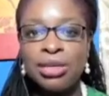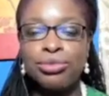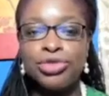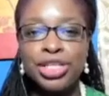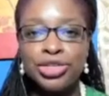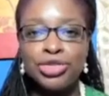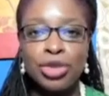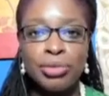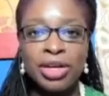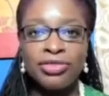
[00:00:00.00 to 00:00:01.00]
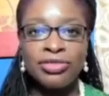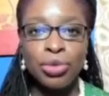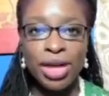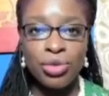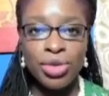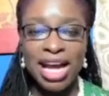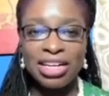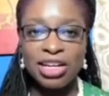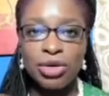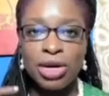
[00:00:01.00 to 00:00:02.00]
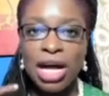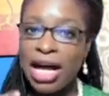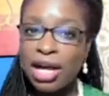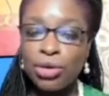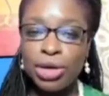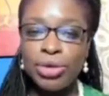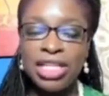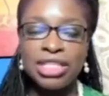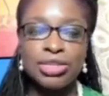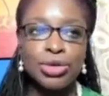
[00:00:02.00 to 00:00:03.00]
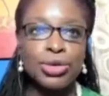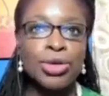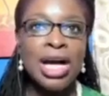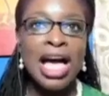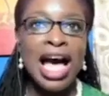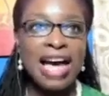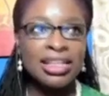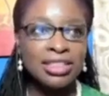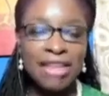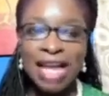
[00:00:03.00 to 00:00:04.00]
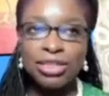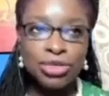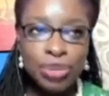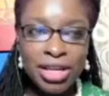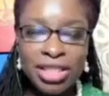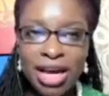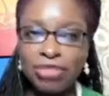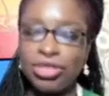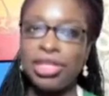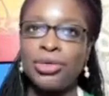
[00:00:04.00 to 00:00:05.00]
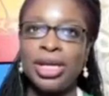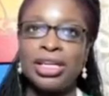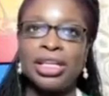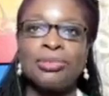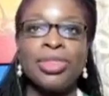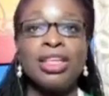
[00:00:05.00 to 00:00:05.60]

brainstorming of where we are now and where we need to go, and doing that really quickly.